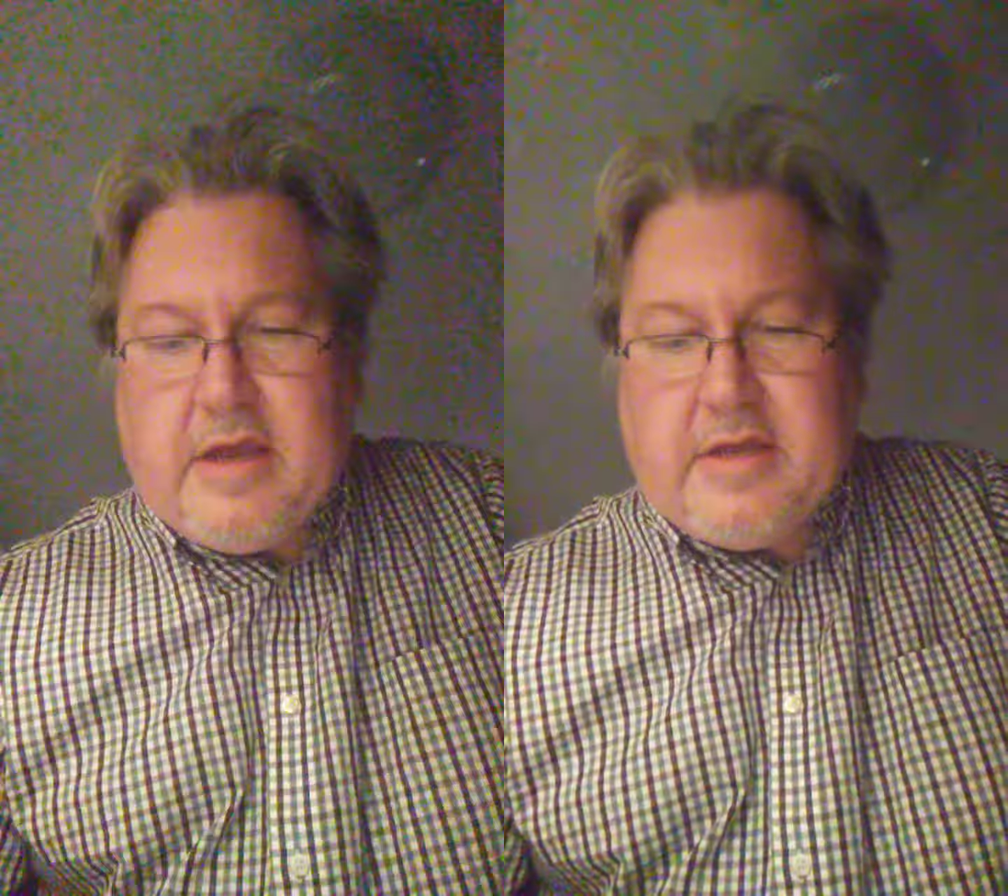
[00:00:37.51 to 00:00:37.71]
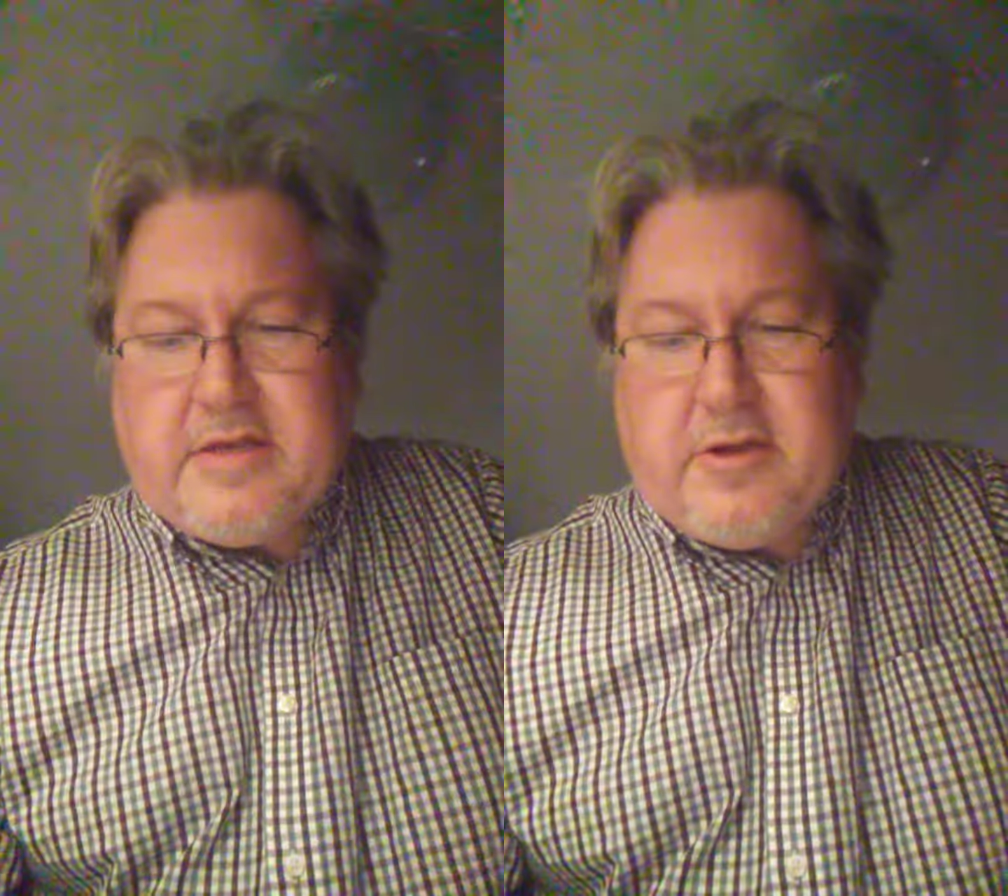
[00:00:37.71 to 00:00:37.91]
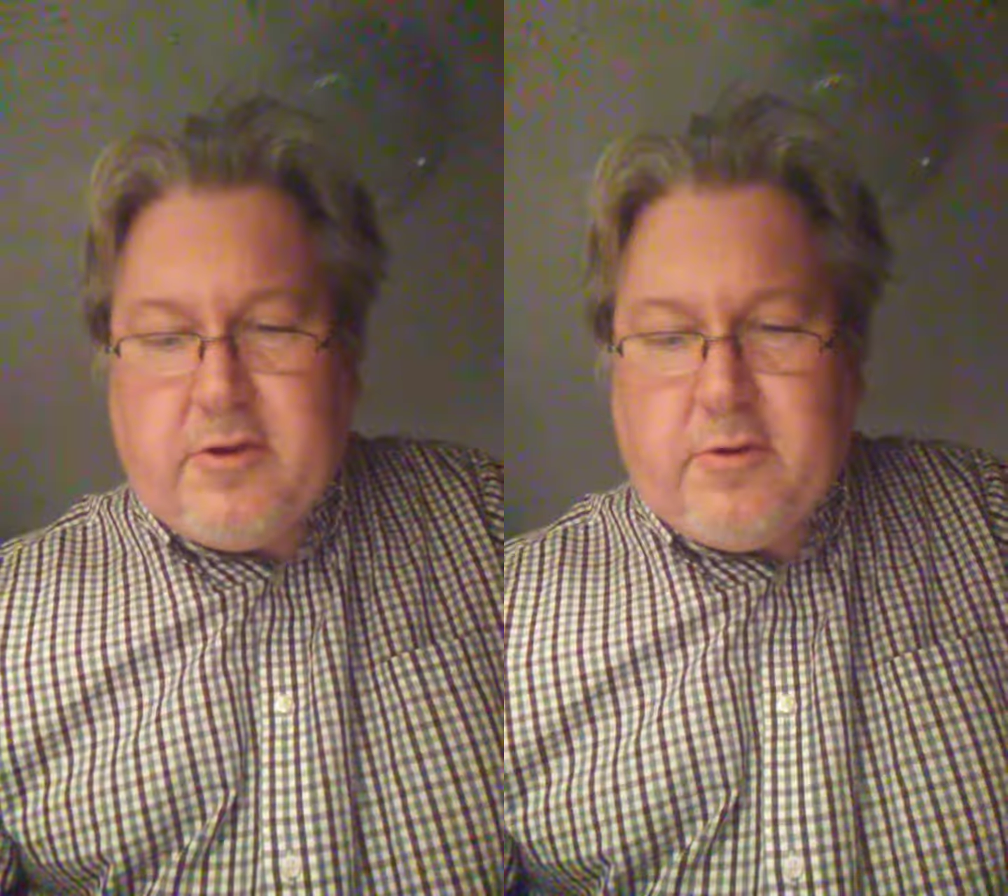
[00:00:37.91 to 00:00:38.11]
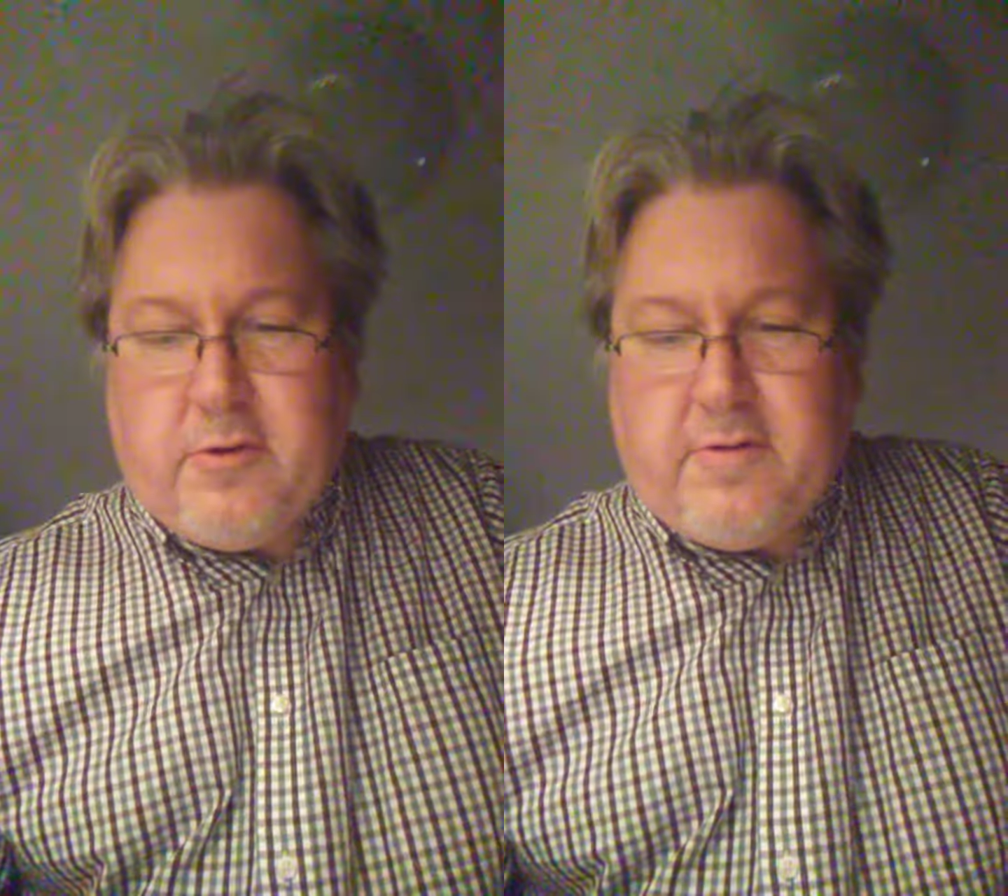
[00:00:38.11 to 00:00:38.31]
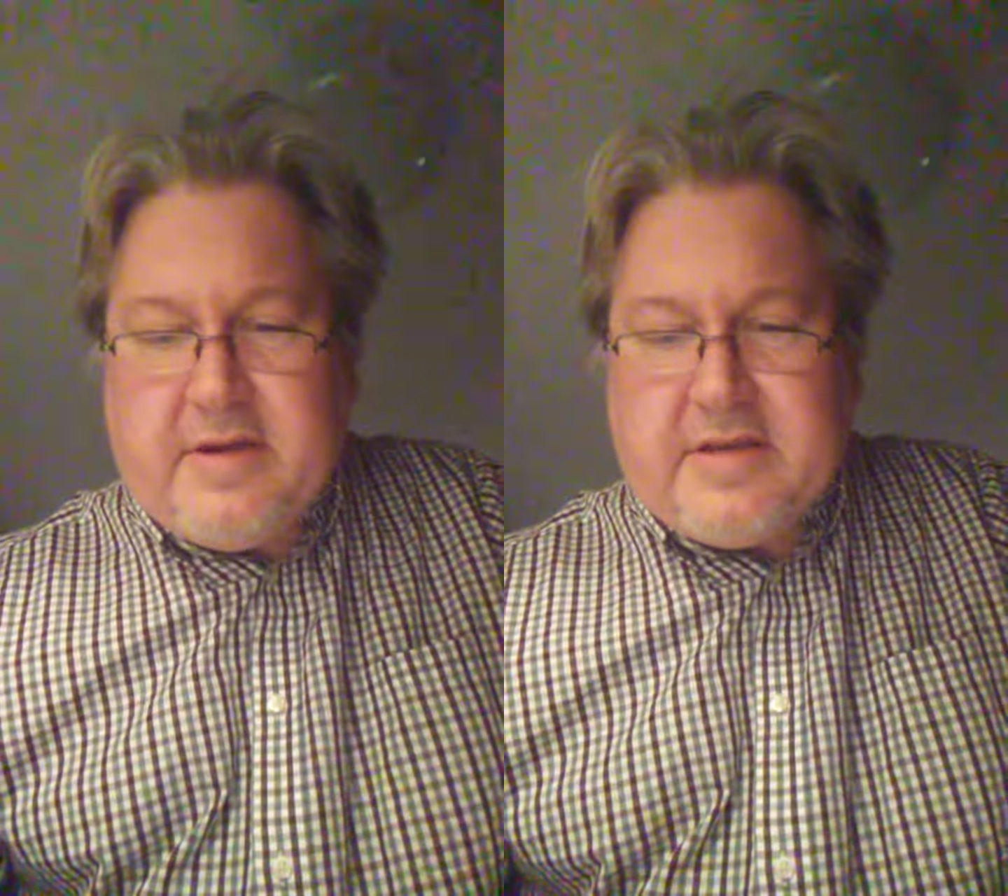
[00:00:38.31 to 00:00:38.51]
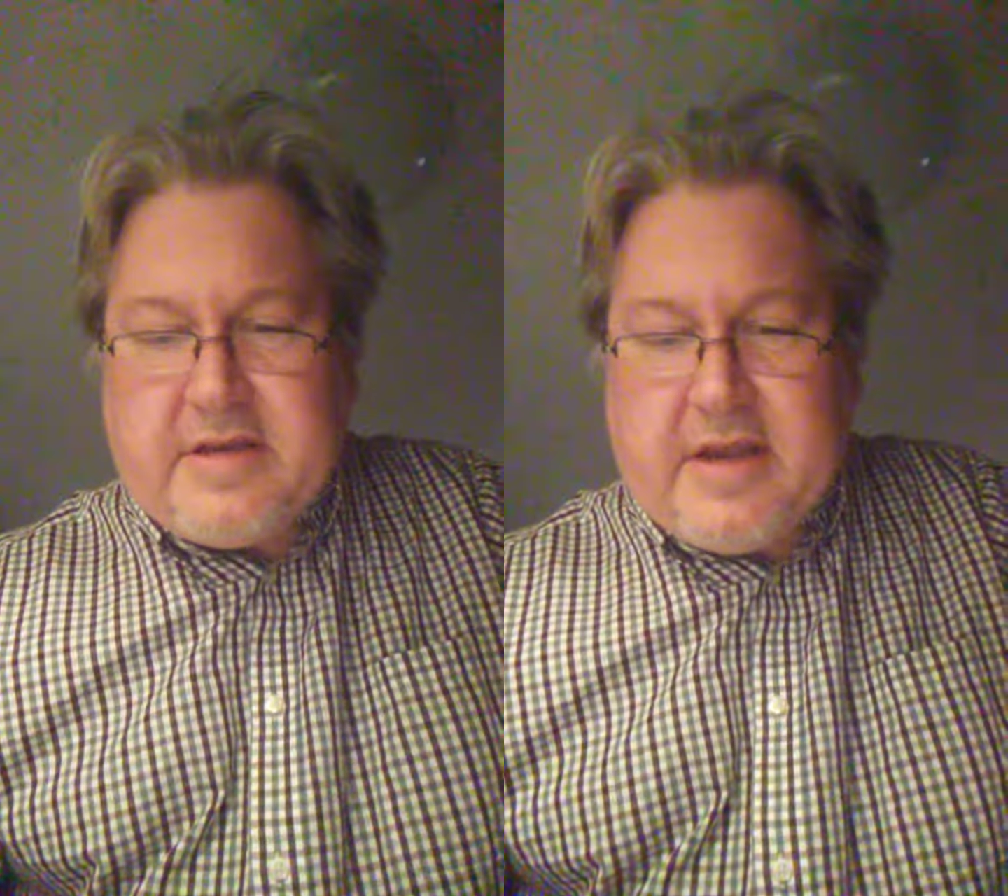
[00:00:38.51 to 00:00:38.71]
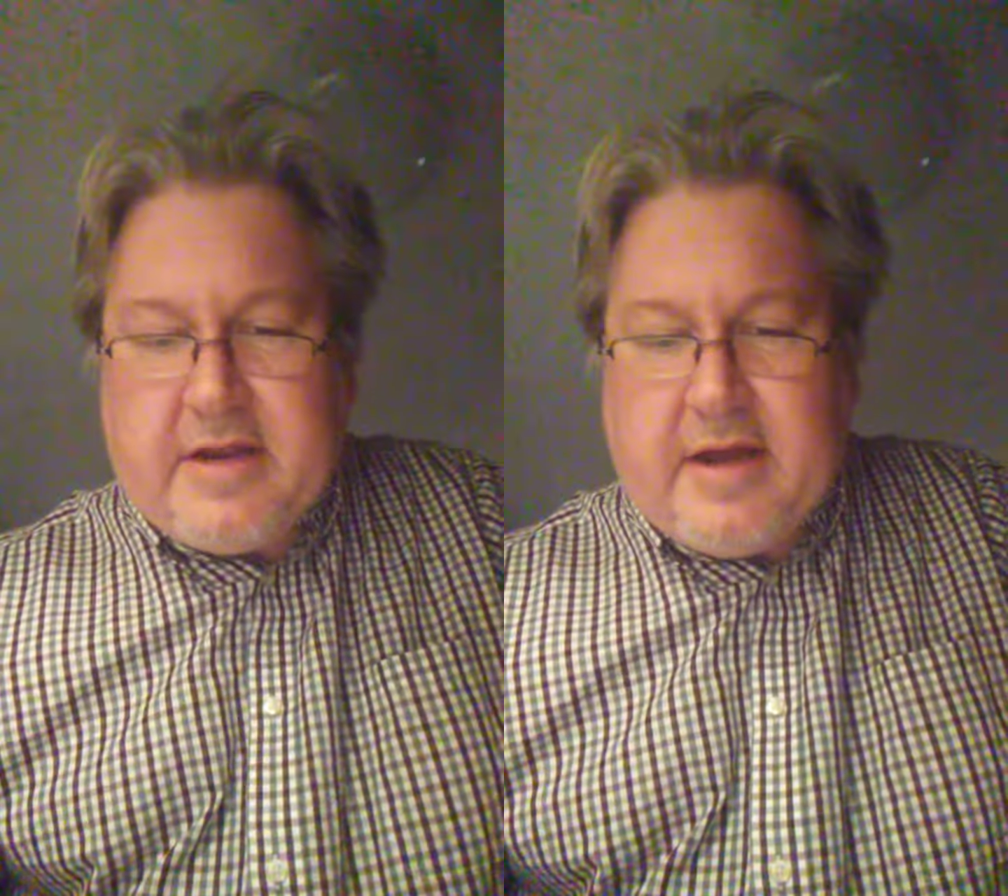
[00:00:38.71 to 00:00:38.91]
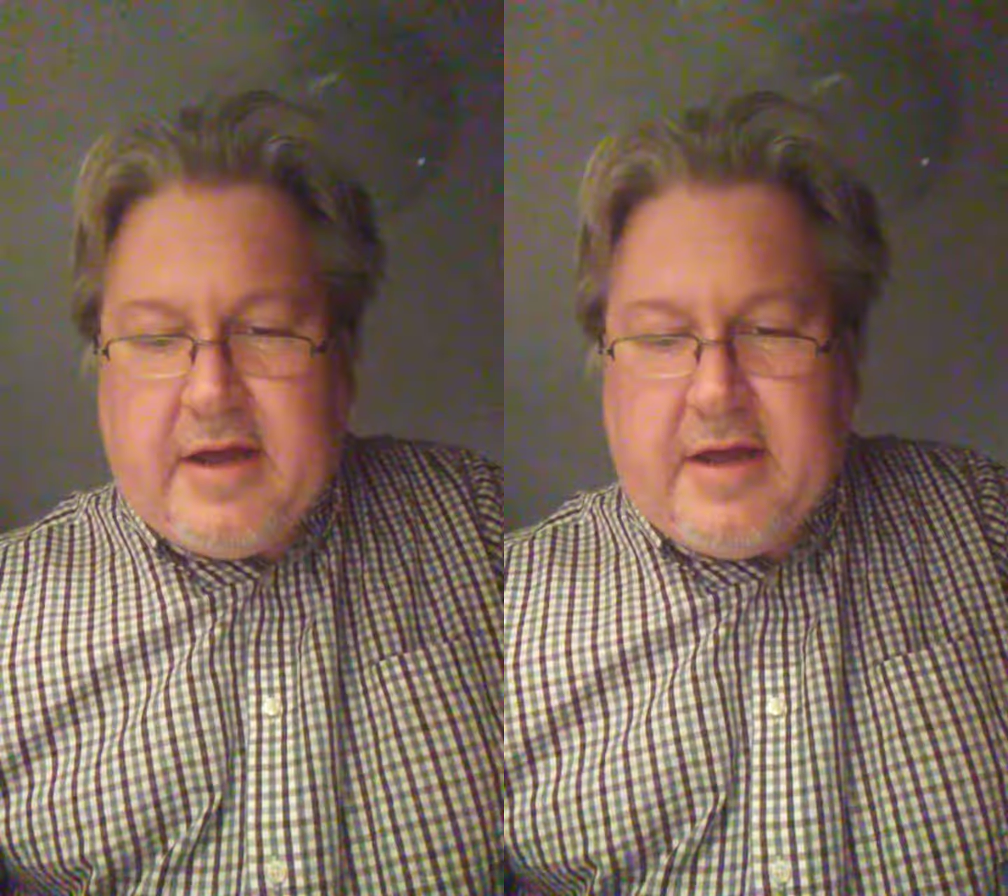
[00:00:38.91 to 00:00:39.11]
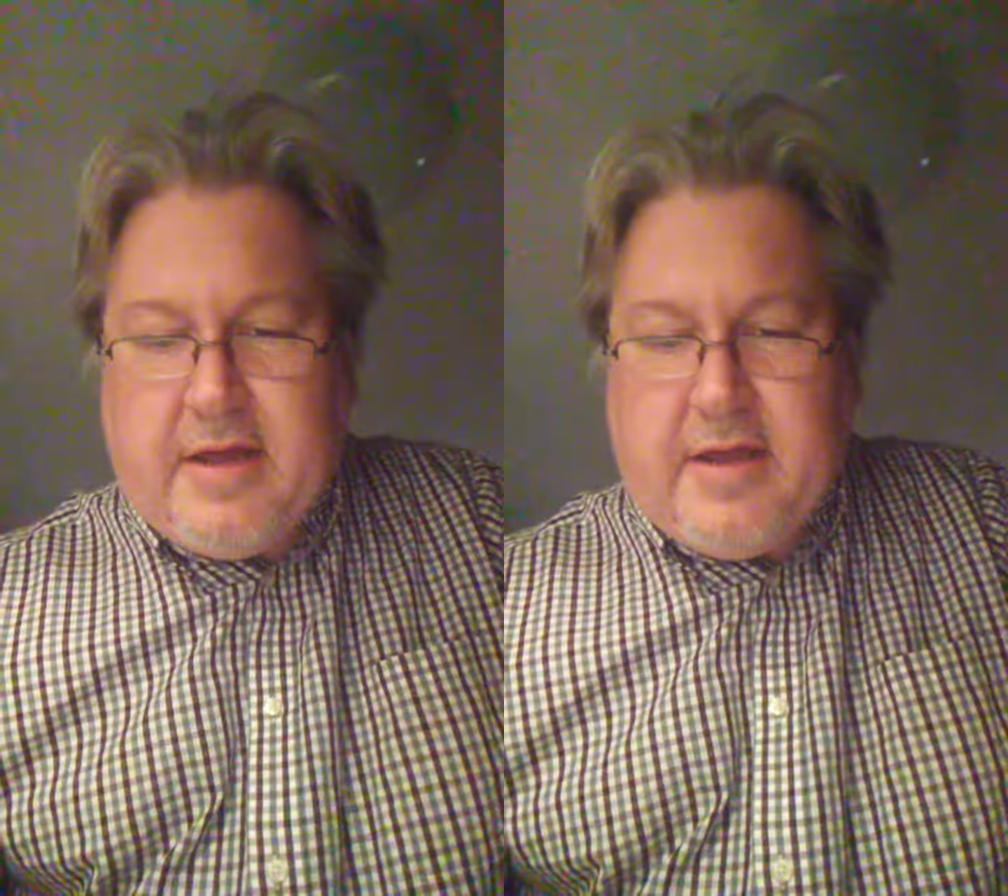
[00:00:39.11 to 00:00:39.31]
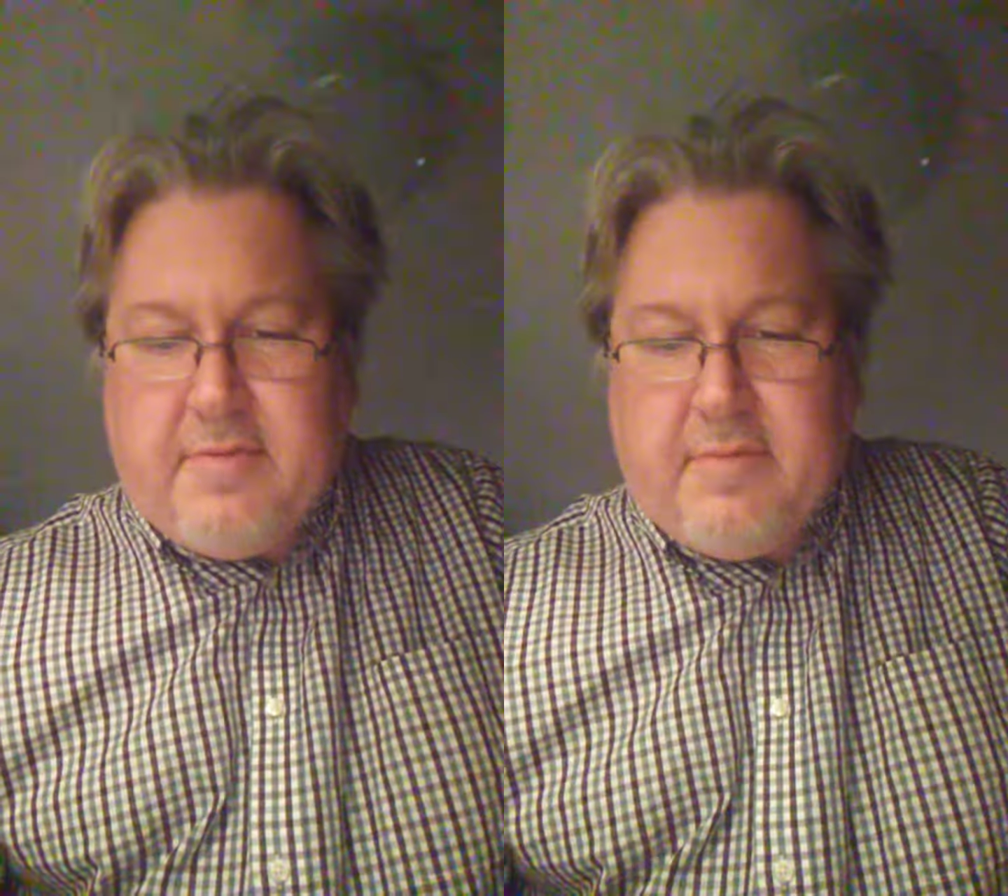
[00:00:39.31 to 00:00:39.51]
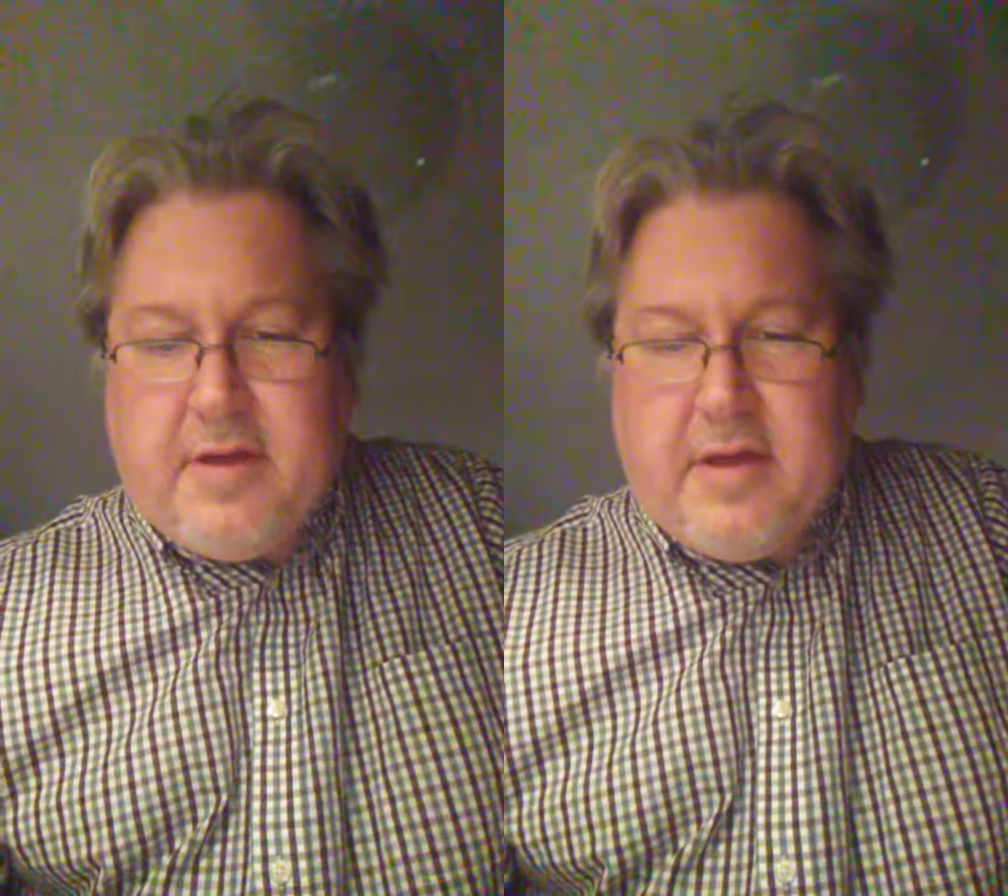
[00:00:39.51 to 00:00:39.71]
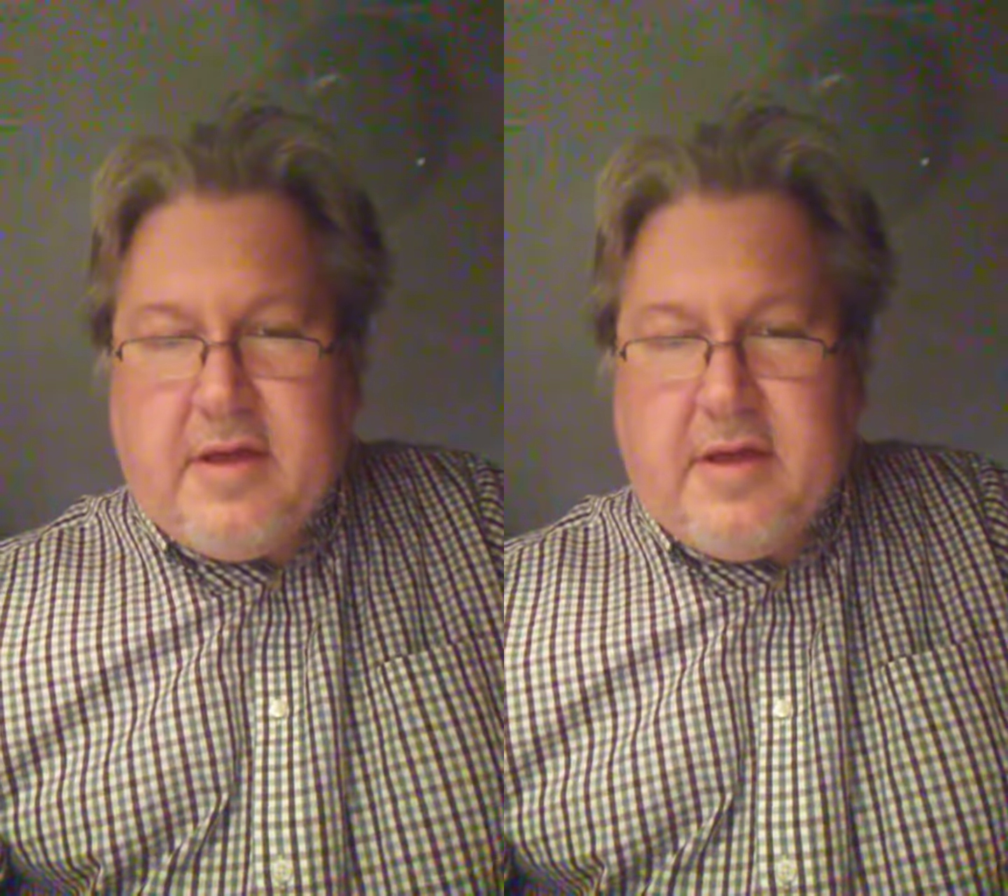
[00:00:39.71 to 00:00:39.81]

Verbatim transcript: as you're as can I'm,